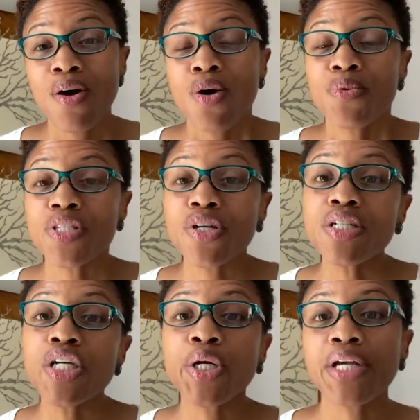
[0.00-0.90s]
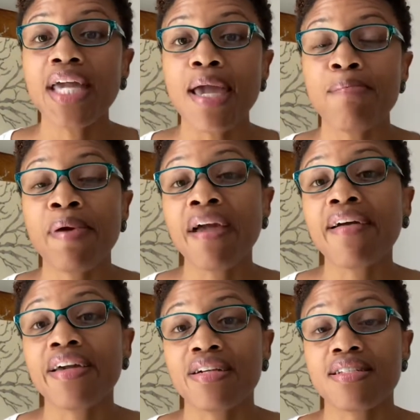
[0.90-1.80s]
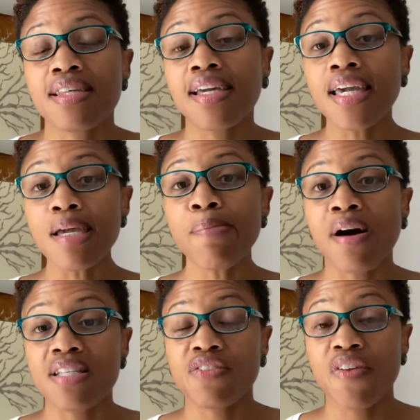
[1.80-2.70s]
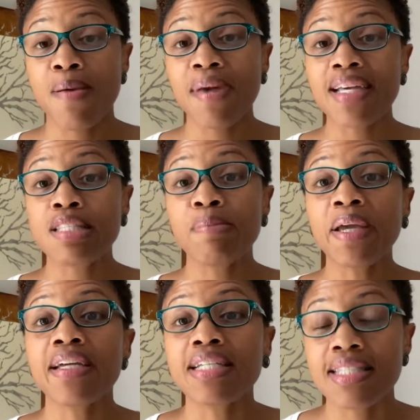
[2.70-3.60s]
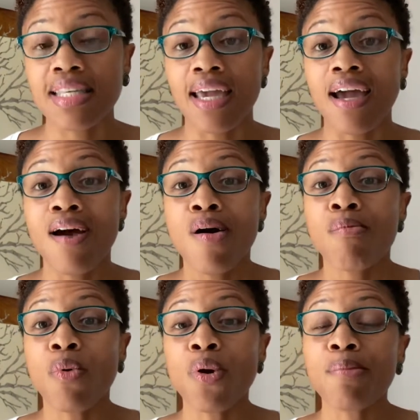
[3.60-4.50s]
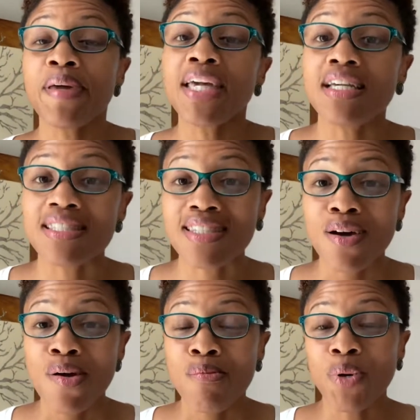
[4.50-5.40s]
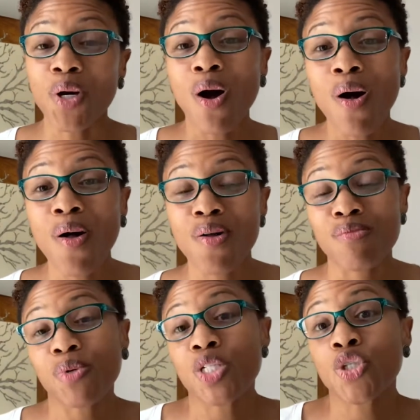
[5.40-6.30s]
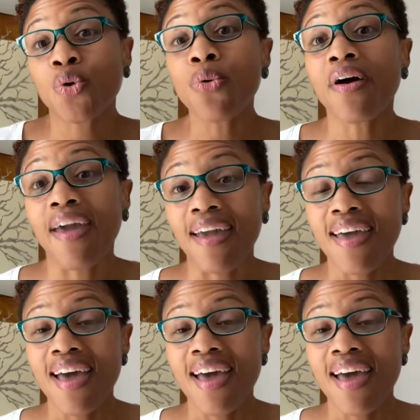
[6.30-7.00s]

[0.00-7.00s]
we start to create barriers that keep us from experiencing more peace, more calm, more joy,